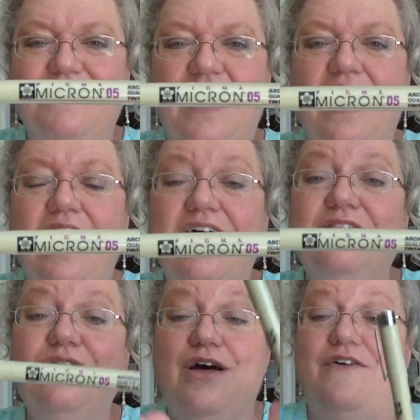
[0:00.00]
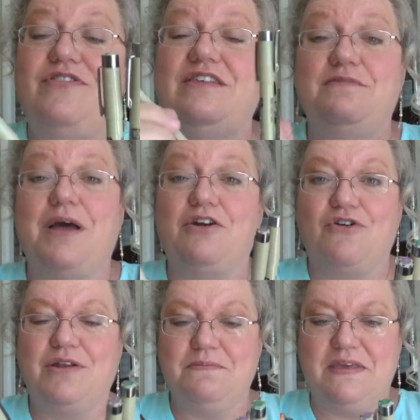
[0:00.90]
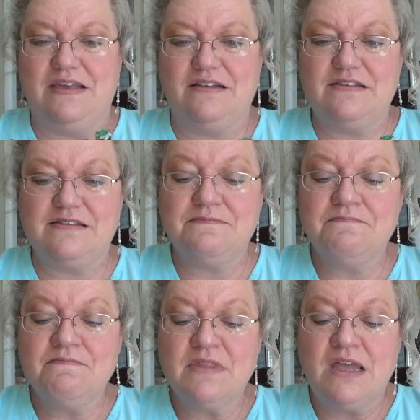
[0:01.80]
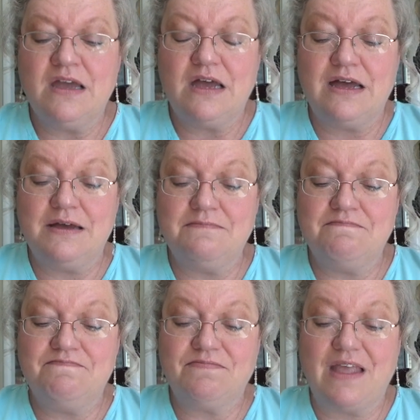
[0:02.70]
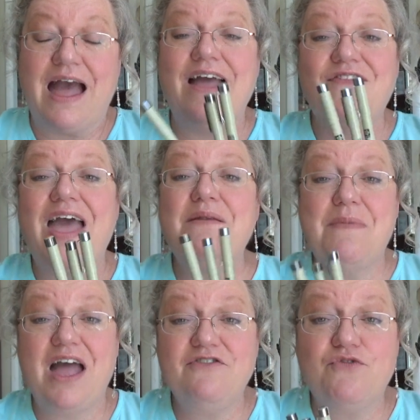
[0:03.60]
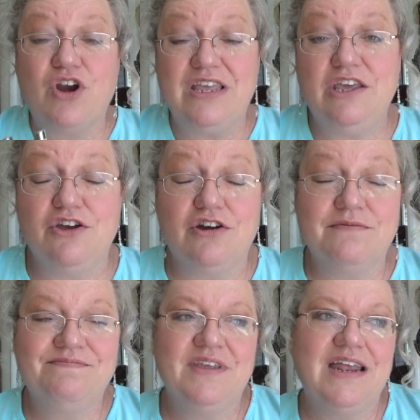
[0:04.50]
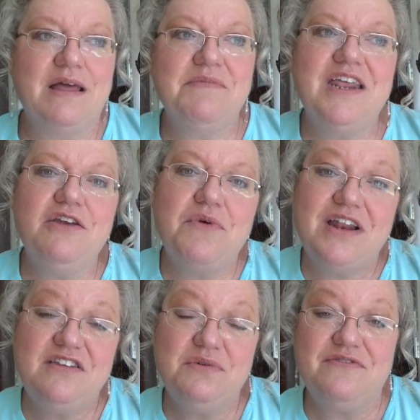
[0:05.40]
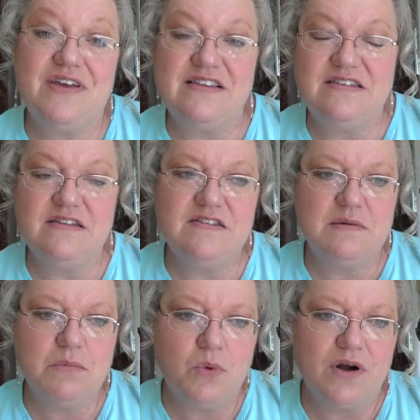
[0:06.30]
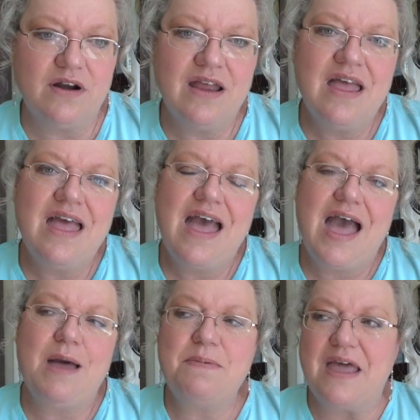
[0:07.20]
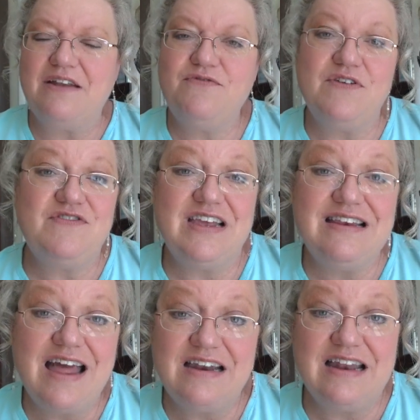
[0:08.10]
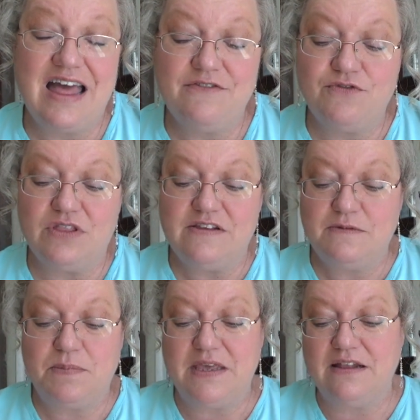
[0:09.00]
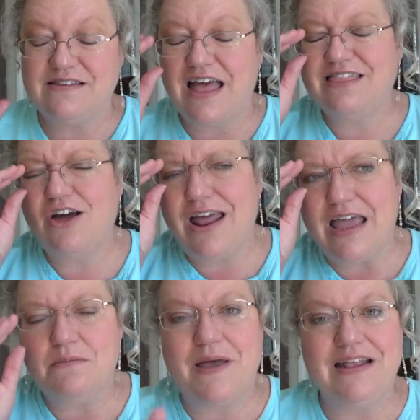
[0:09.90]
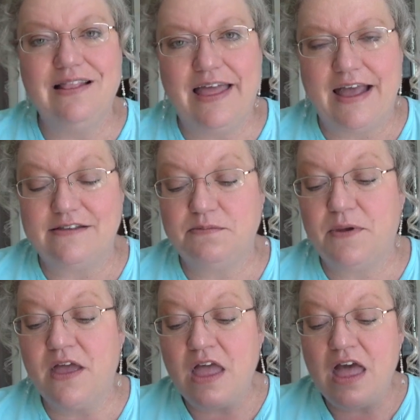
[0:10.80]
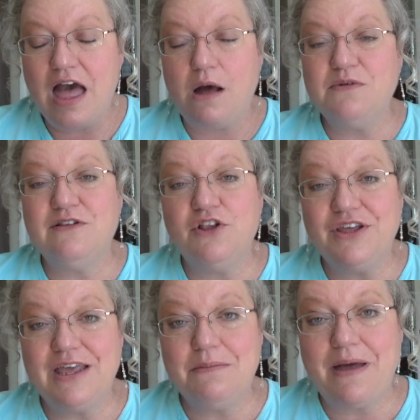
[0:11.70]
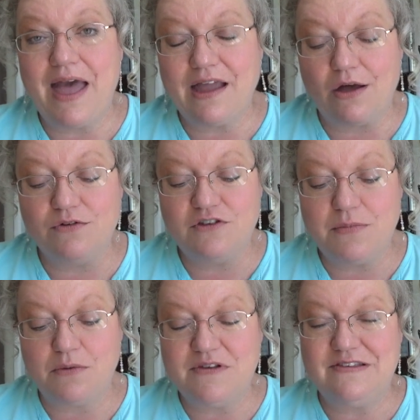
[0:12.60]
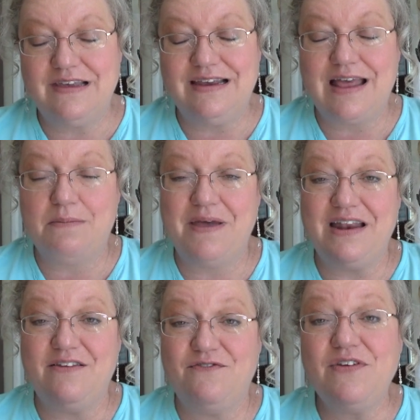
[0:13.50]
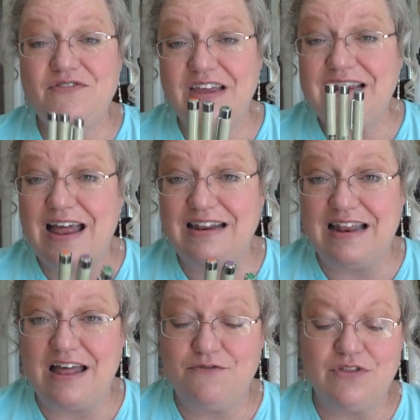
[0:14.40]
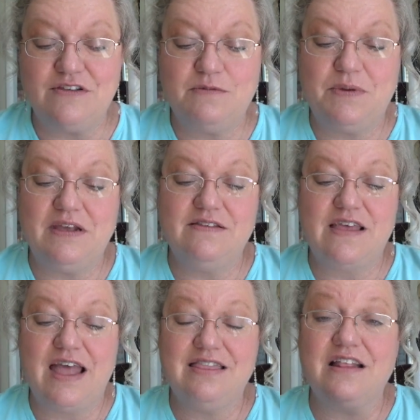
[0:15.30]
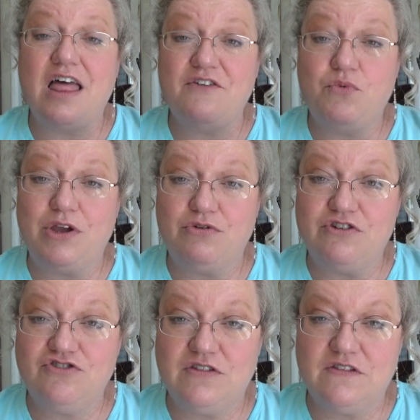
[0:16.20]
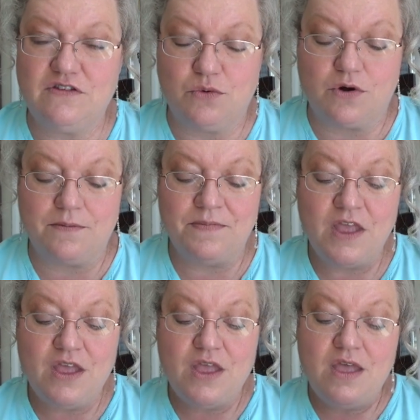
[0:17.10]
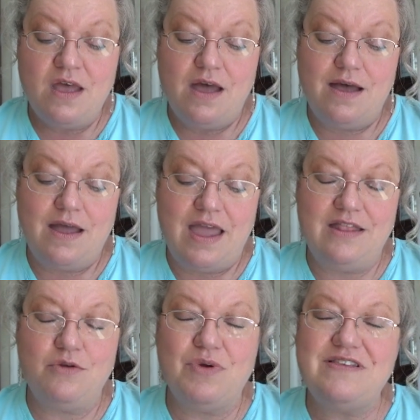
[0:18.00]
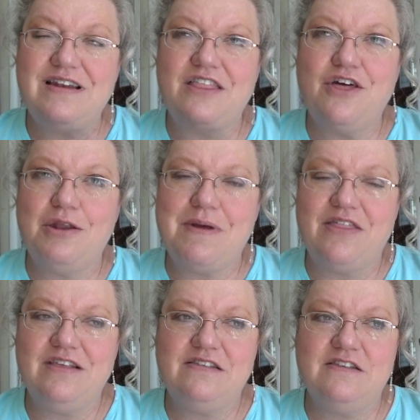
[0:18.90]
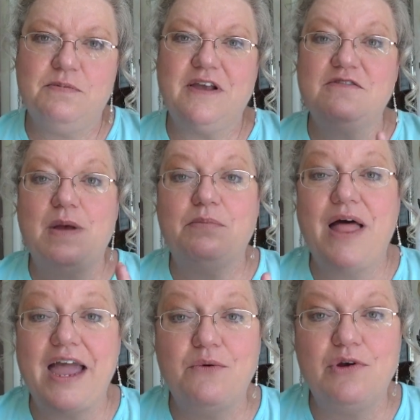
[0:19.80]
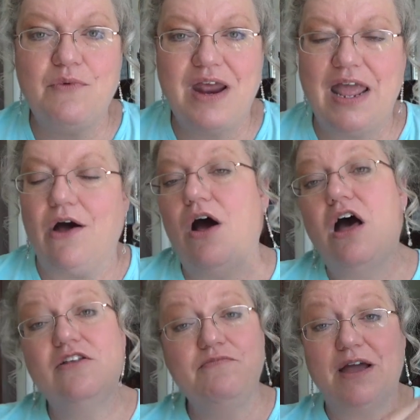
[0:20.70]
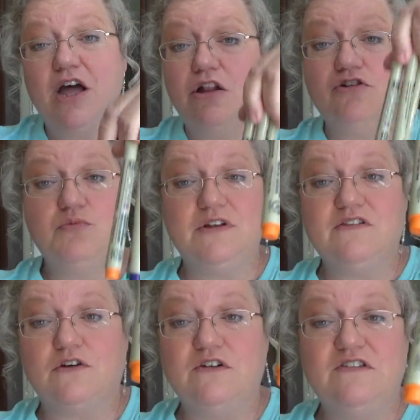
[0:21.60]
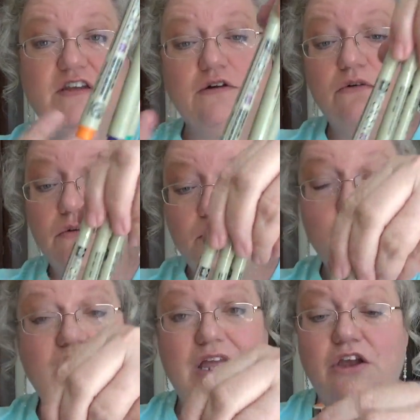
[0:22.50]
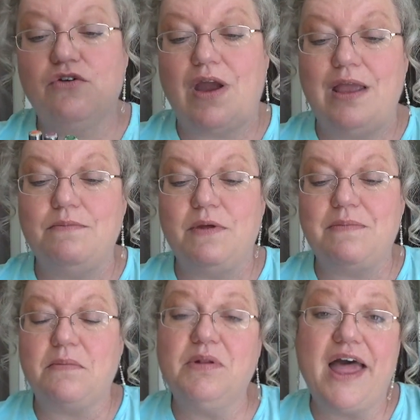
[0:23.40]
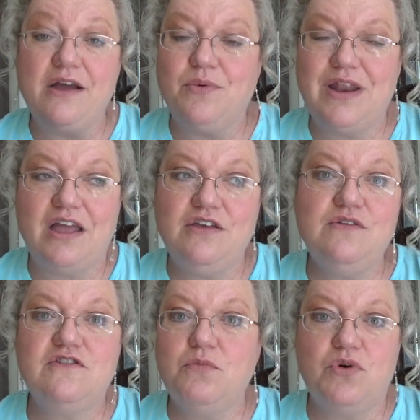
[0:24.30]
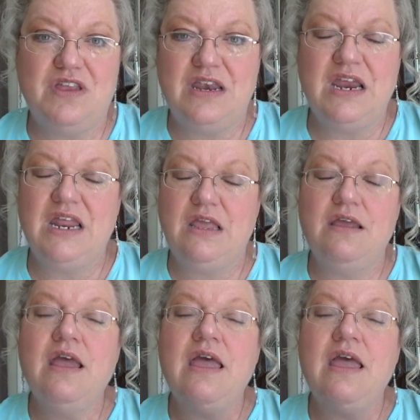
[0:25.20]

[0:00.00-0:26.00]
I love these Micron pens. I've had mine for a year, and I'm getting ready to invest in some more. I paid $15.99 for these pens. I thought I had paid less, but I was looking back onto my receipt. I paid $15.99 for these pens at the Lifeway Christian store. And the reason I thought about this is because my black one ran out. All of my colored ones are still working great, but my black one I used more than any.